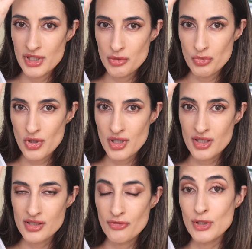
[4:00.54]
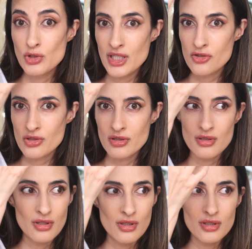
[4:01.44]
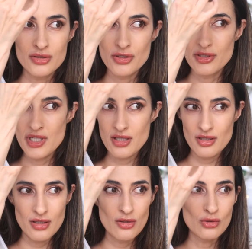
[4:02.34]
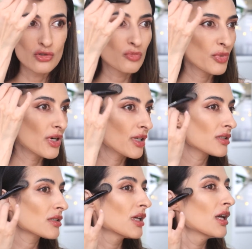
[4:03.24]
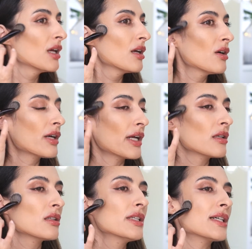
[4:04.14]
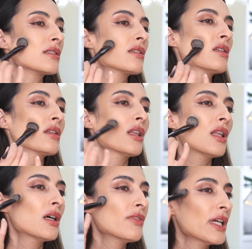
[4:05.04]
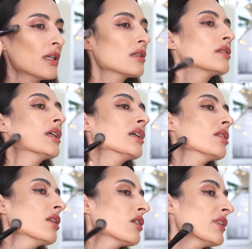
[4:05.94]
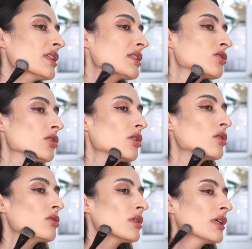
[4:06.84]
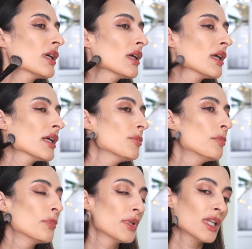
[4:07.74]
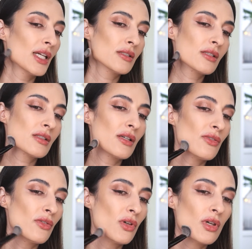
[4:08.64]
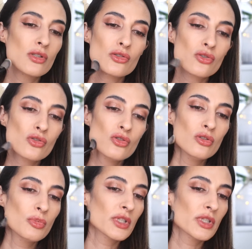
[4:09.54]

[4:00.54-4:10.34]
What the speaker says: the foundation underneath those products. Okay, yes, loving the tone. It blends super